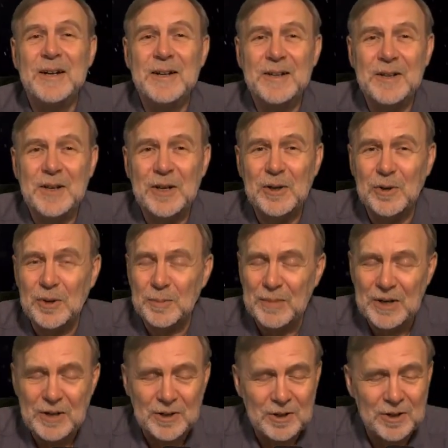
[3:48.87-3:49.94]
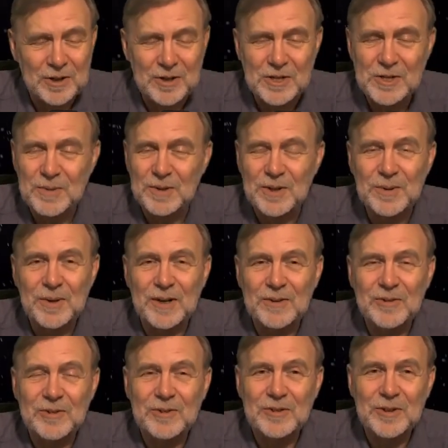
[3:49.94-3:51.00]
It would be an encouragement to
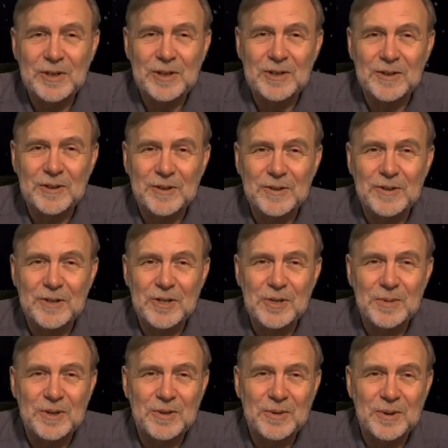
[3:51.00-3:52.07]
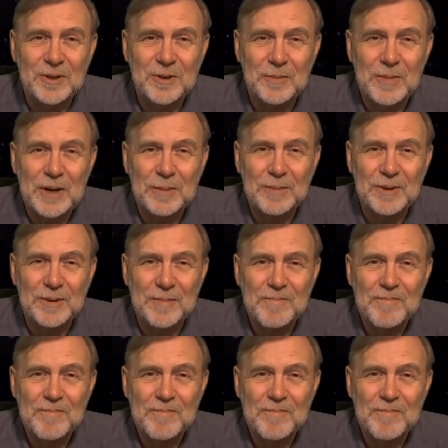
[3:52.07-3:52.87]
us and an encouragement to other people.